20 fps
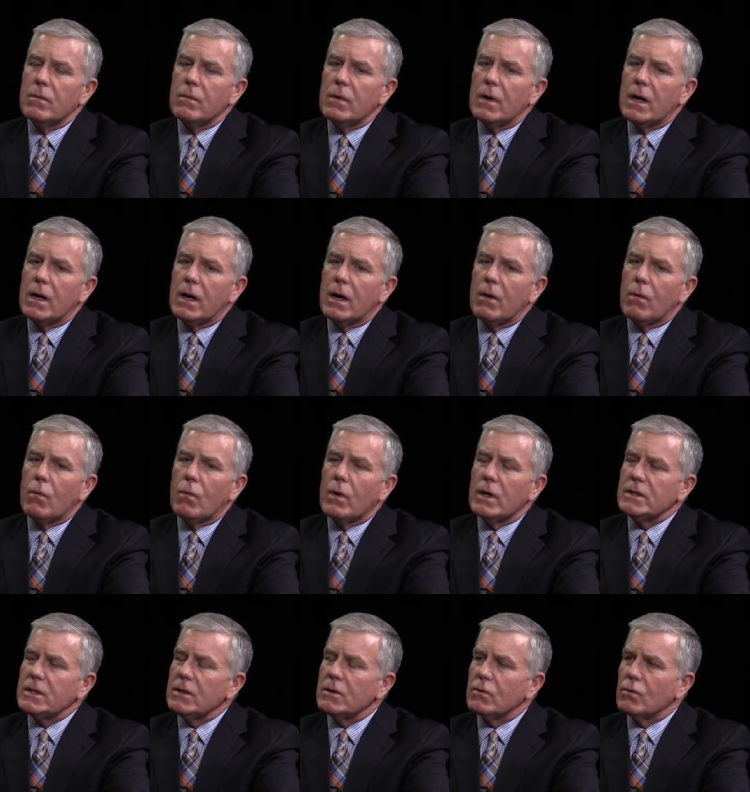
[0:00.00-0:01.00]
uh,
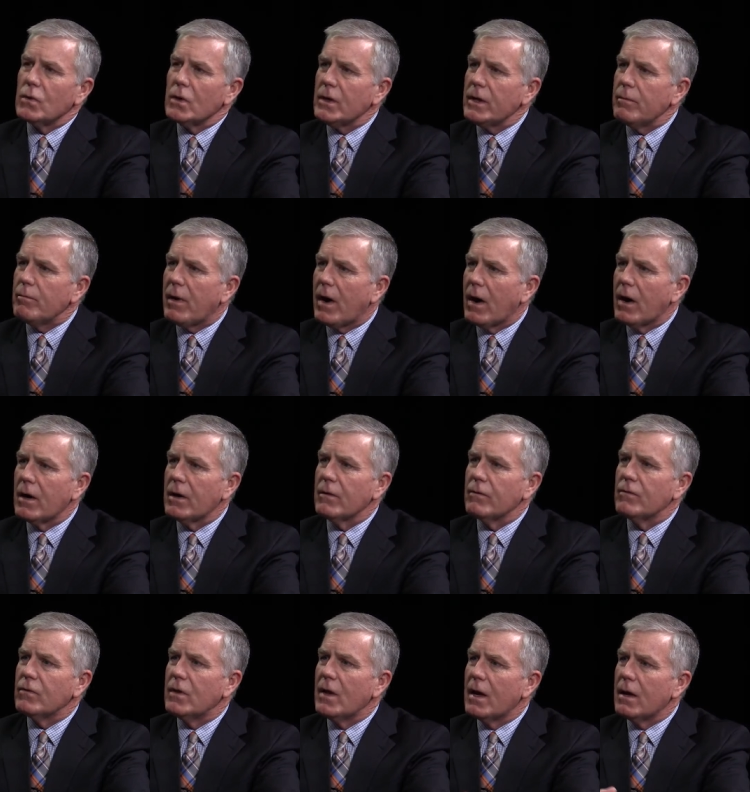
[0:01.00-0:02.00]
wasn't really part
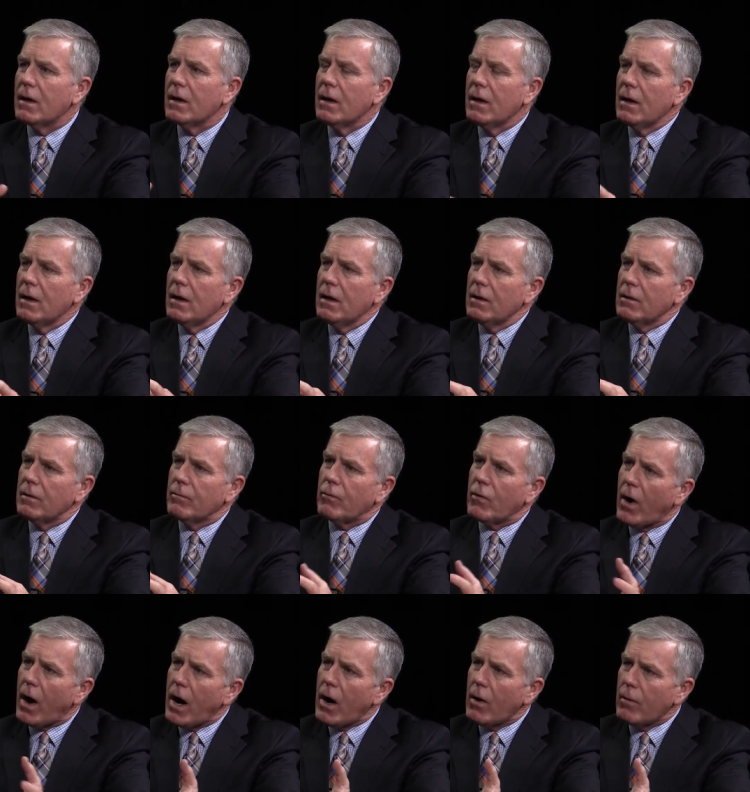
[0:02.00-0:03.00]
of the, the
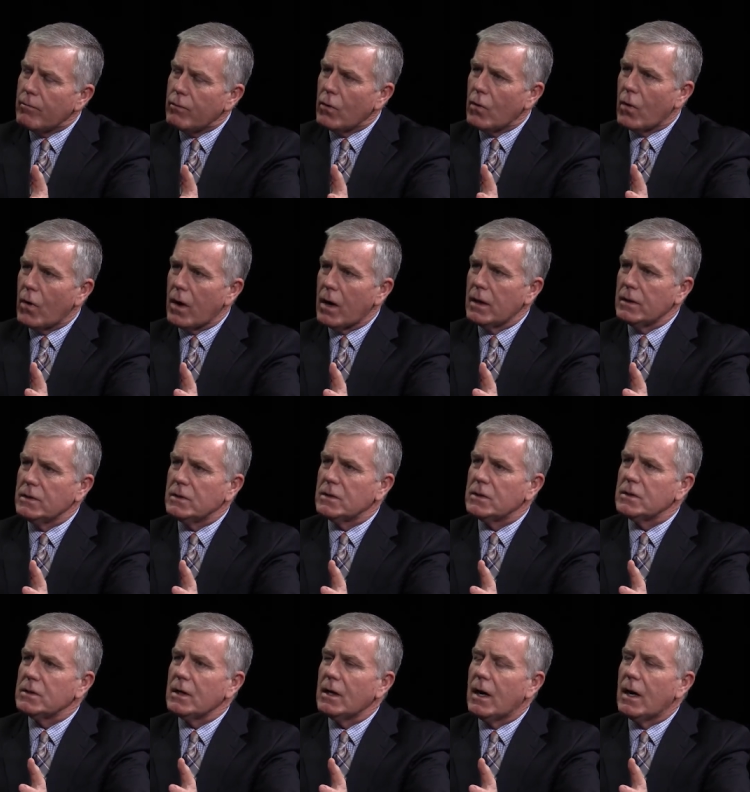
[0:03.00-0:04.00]
prior
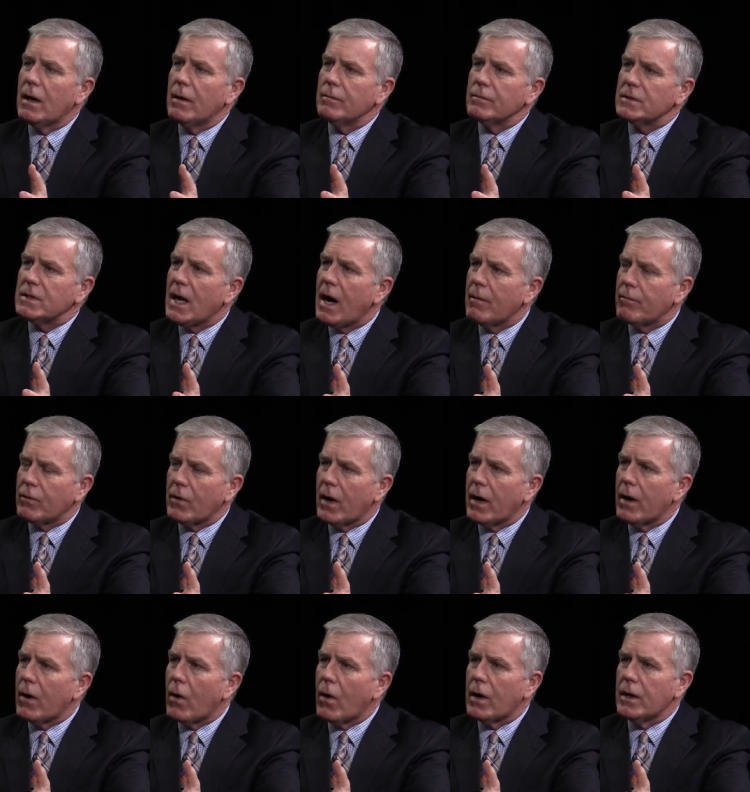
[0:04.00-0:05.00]
board's um, top
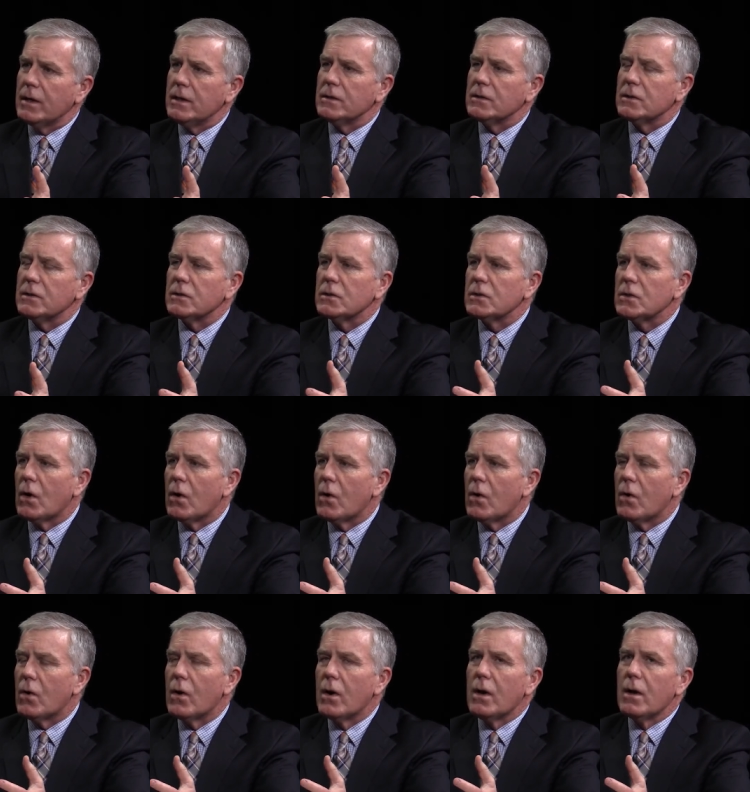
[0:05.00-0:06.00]
priorities. And
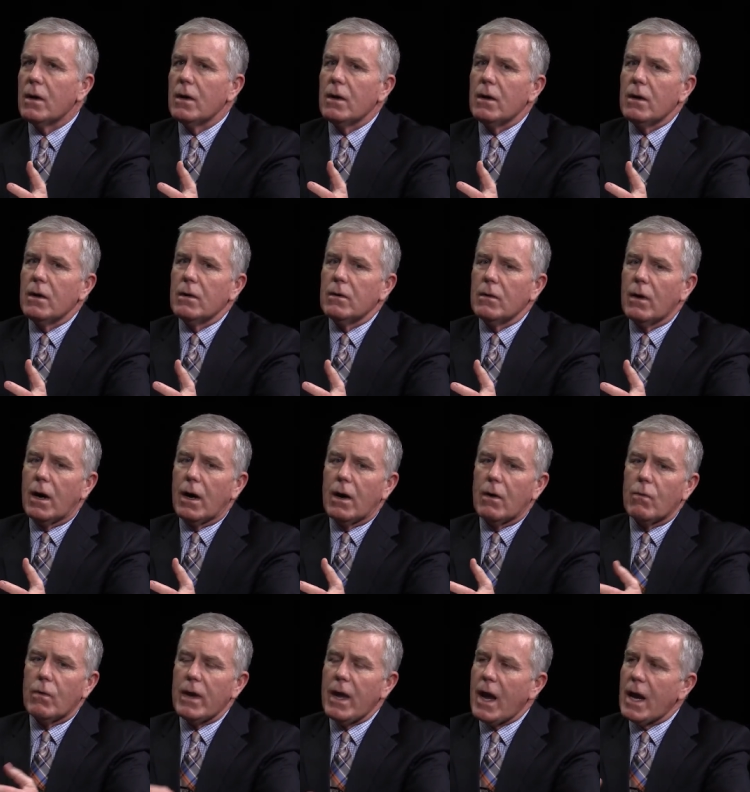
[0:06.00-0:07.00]
so
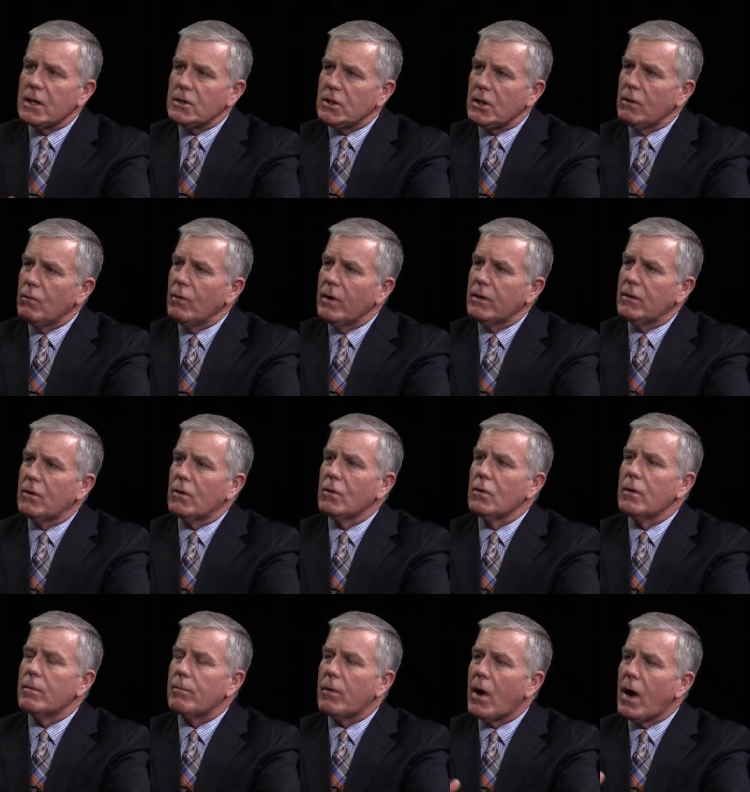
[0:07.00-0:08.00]
uh, we actually went
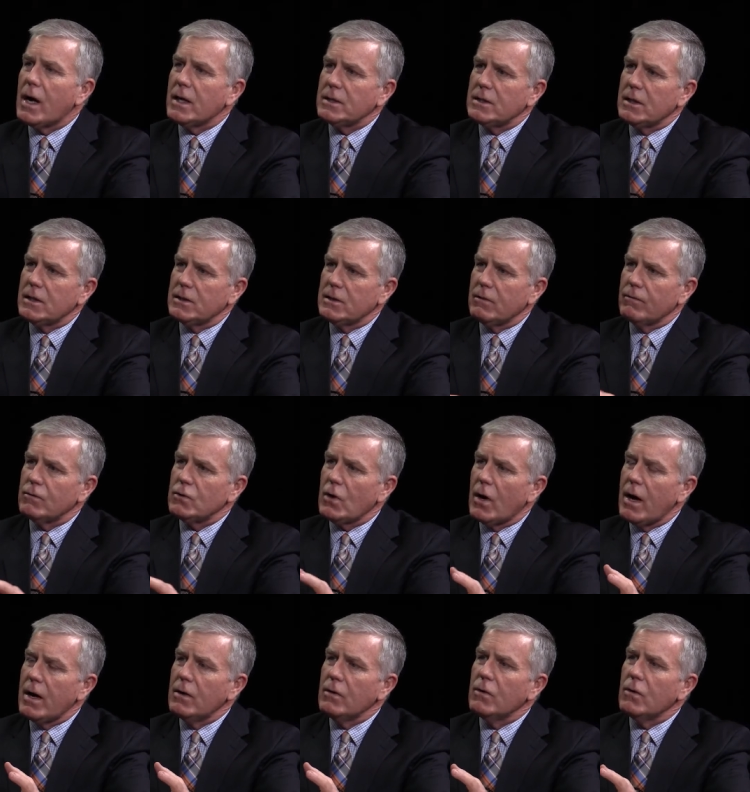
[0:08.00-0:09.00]
through a process of
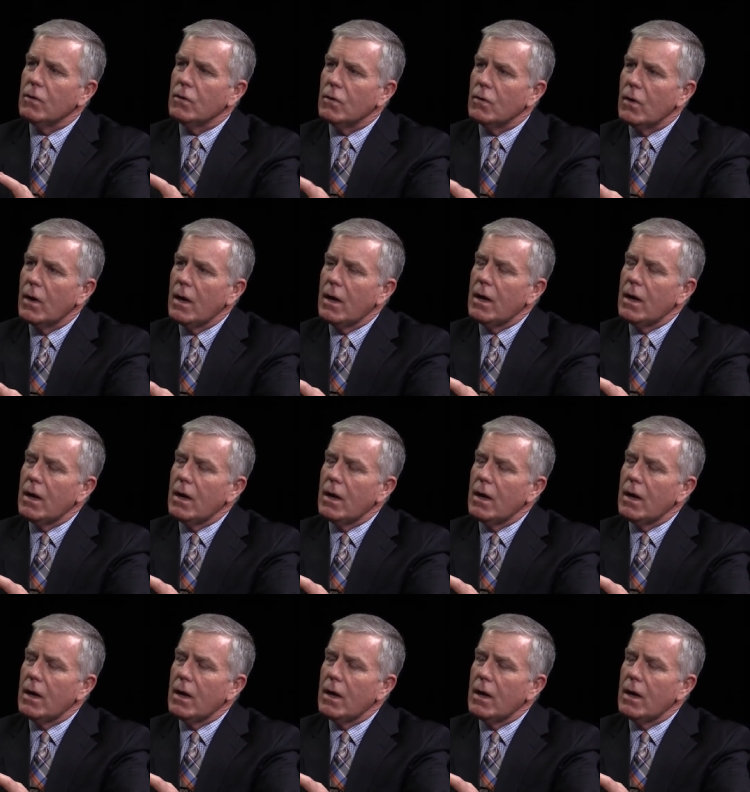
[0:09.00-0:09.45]
trying to